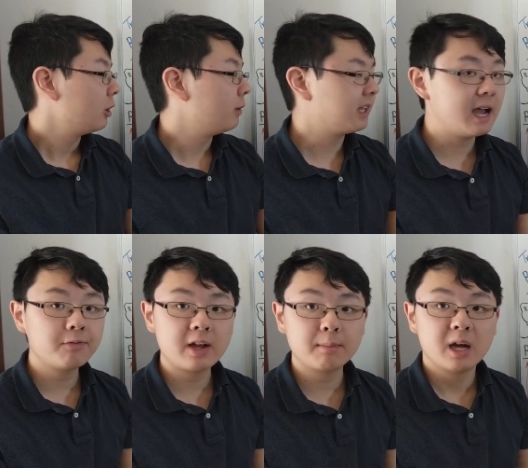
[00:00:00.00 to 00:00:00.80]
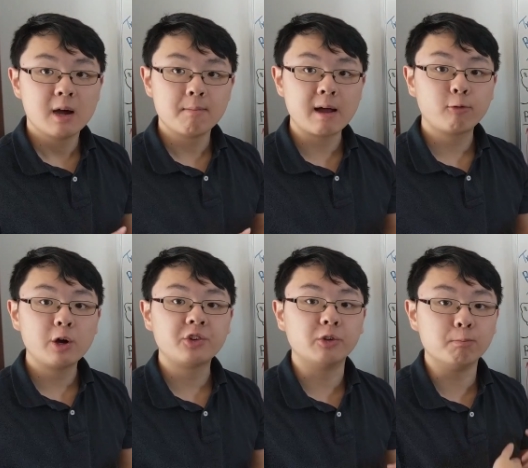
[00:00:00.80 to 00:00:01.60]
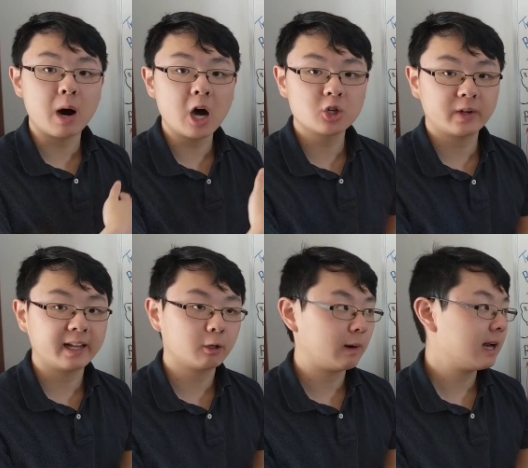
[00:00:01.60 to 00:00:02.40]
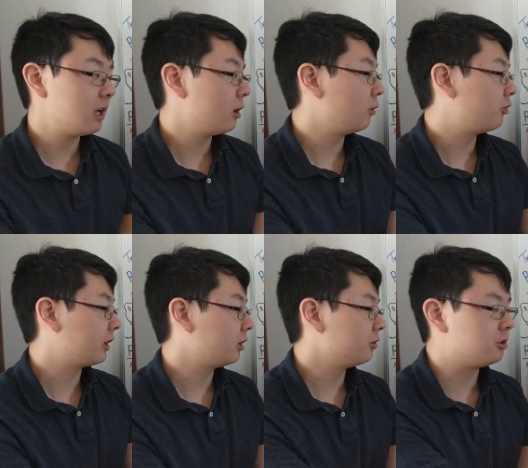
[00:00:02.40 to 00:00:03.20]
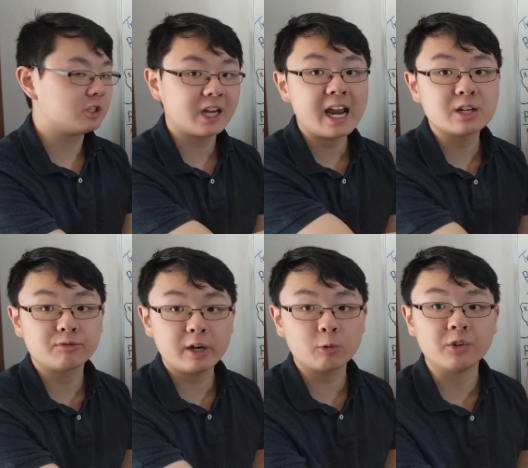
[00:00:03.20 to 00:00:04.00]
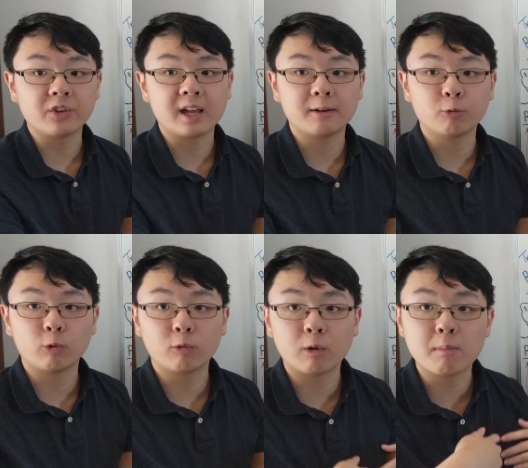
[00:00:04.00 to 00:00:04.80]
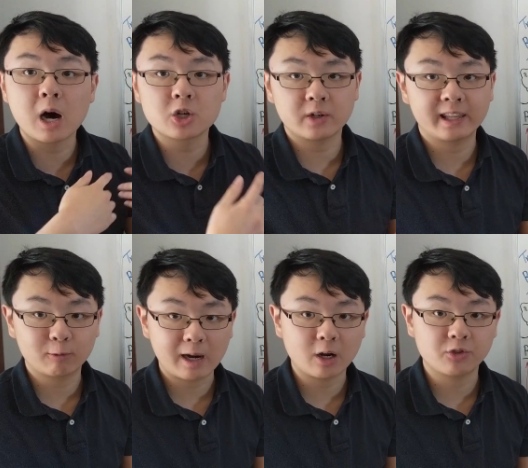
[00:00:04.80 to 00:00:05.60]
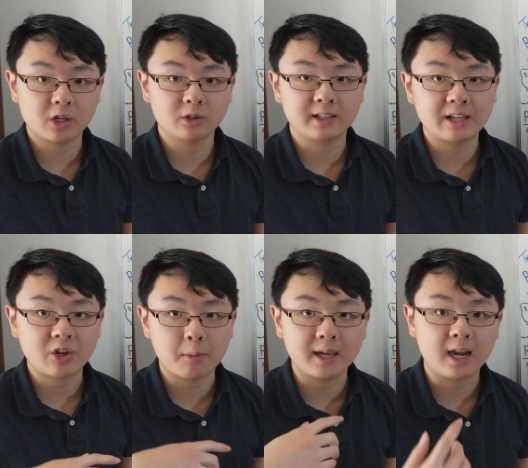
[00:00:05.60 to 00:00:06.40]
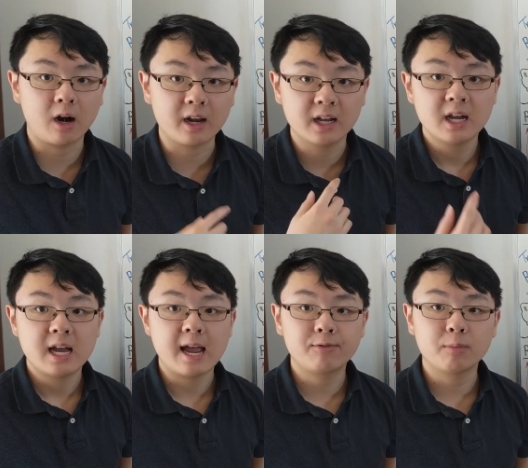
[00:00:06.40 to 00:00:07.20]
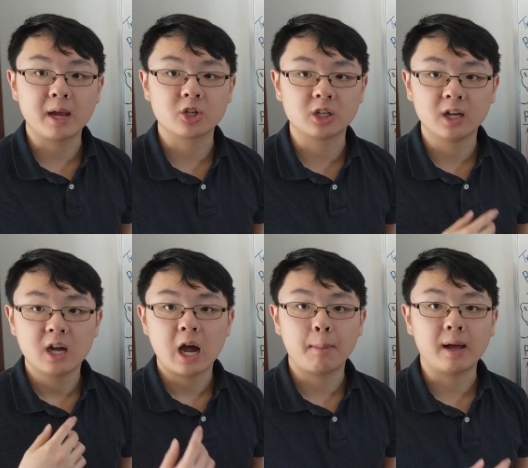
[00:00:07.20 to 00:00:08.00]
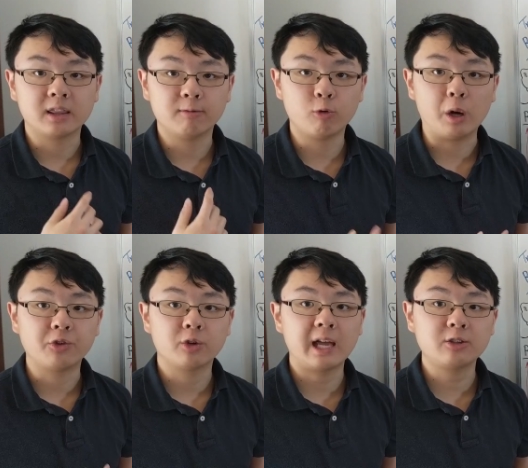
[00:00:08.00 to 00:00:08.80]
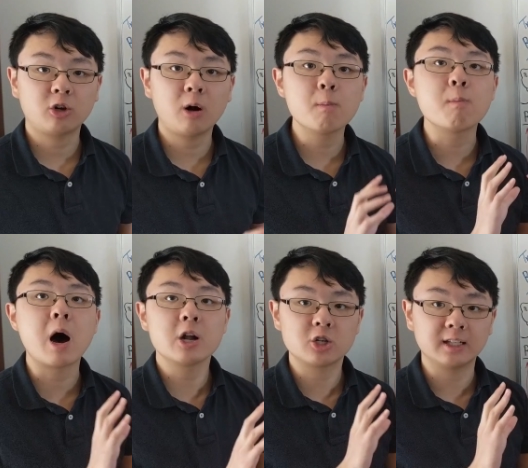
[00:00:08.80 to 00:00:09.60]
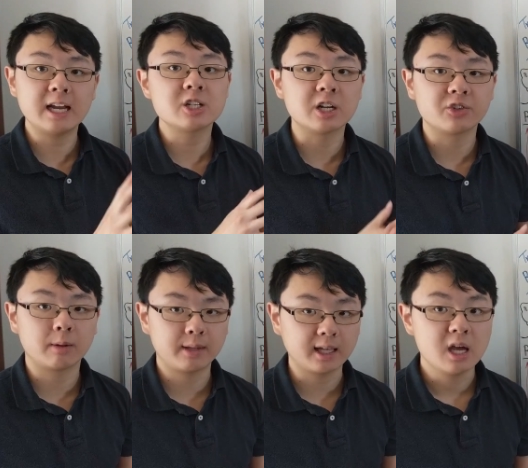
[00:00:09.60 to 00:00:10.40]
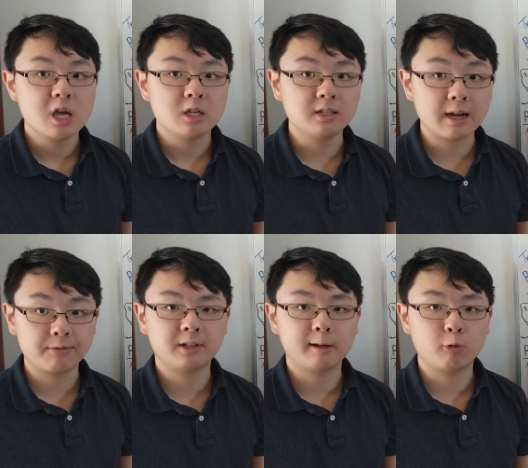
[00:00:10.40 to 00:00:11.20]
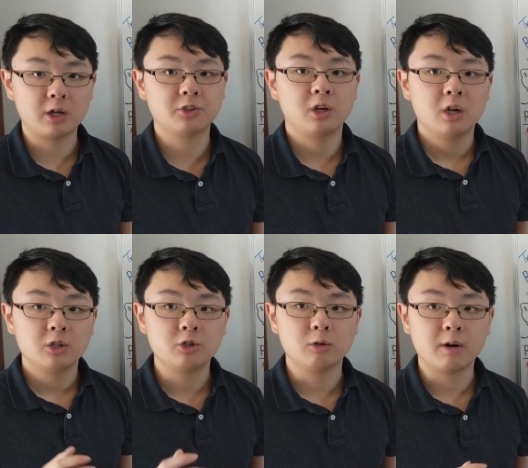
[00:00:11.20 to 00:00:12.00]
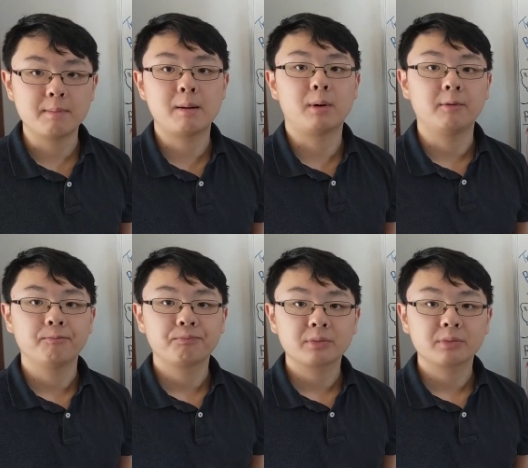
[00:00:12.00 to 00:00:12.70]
With FM, my voice is modulating the radio signal to change frequency, and we're modulating the radio signal, and that's how we carry information about the voice. So that term modulation is something you definitely want to remember.